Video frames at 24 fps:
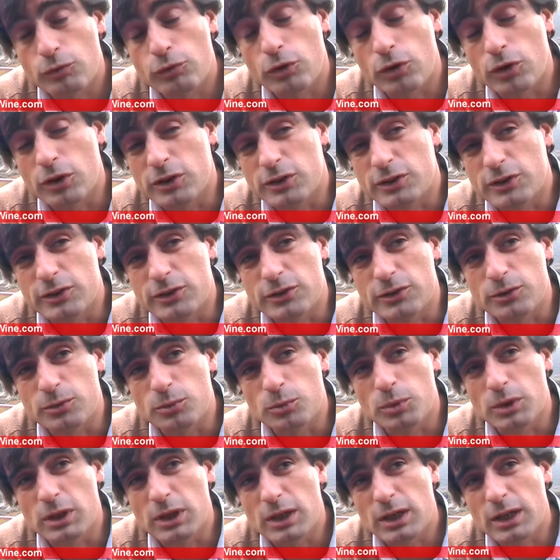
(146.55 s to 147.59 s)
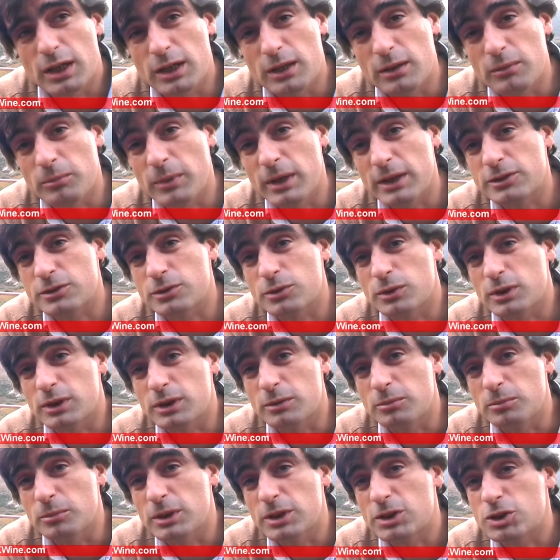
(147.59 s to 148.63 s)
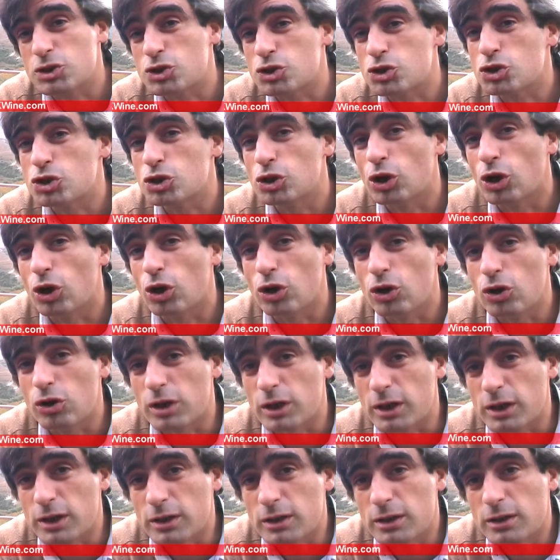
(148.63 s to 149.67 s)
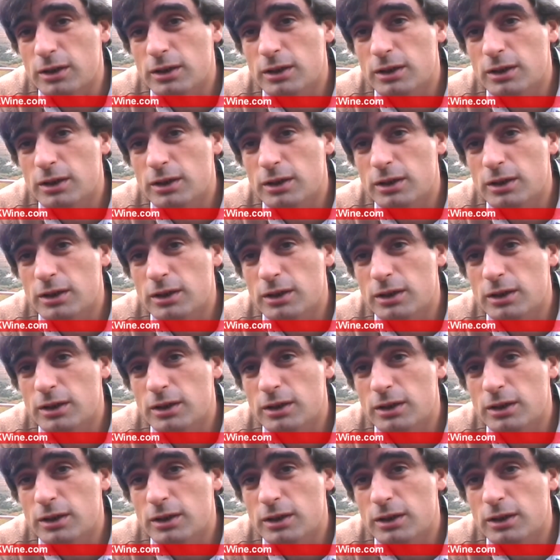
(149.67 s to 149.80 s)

For instance, we can macerate much longer